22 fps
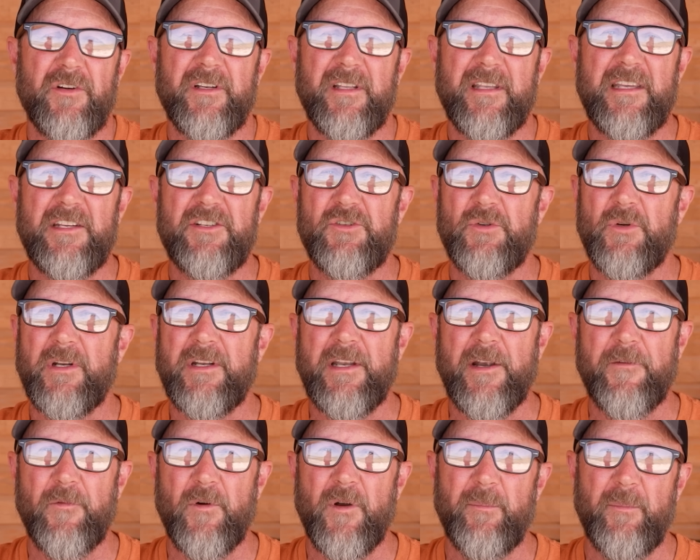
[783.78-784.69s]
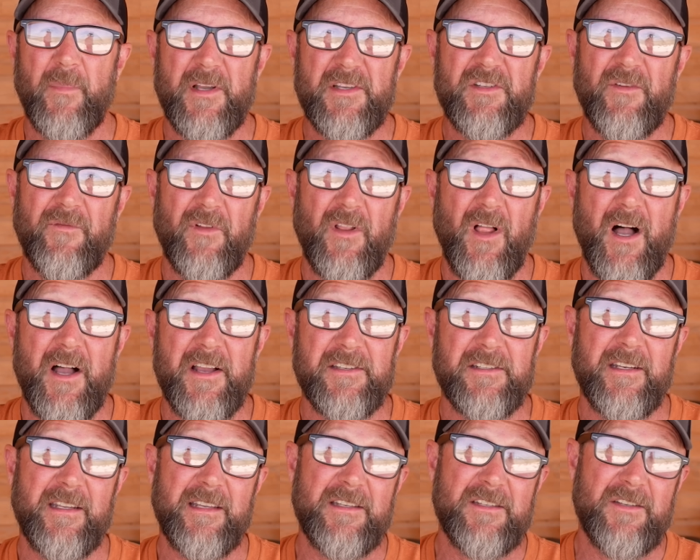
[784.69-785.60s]
to get you a different muzzle
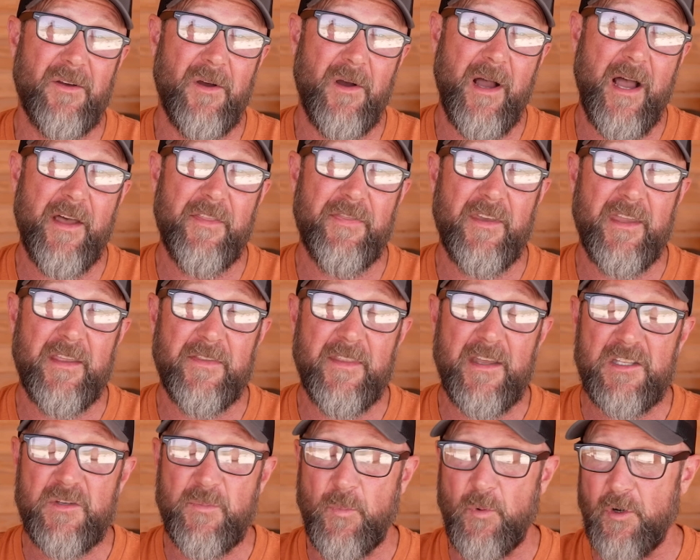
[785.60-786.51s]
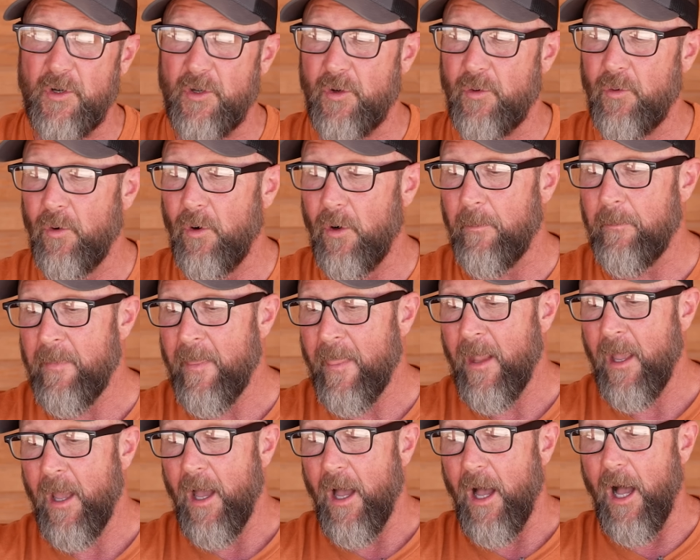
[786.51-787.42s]
velocity. So I think that's pretty cool.
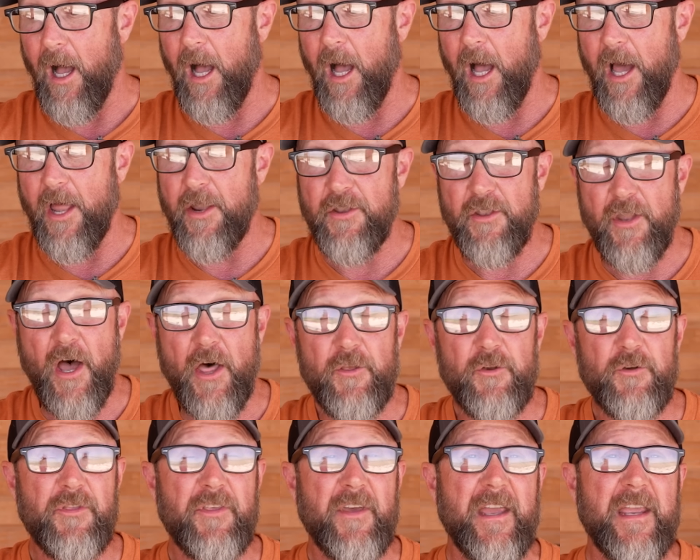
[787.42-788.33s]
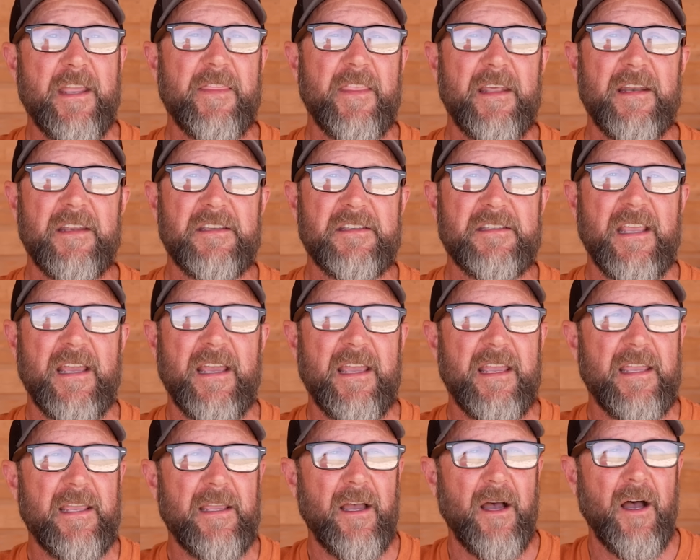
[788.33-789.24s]
Another thing that is
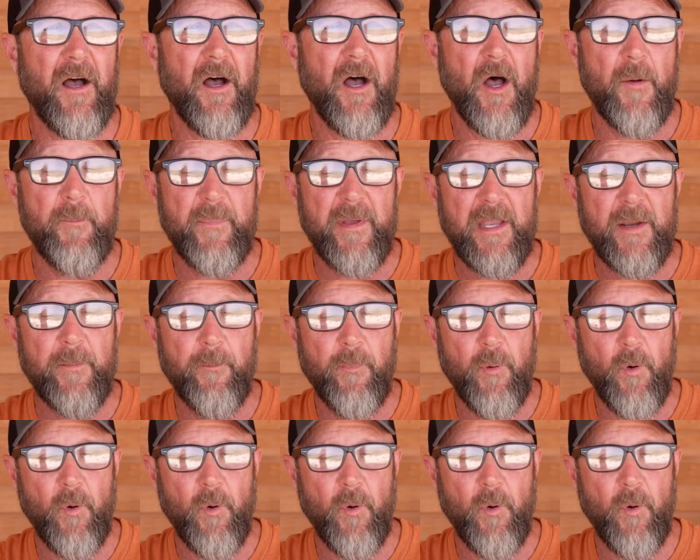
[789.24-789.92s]
a big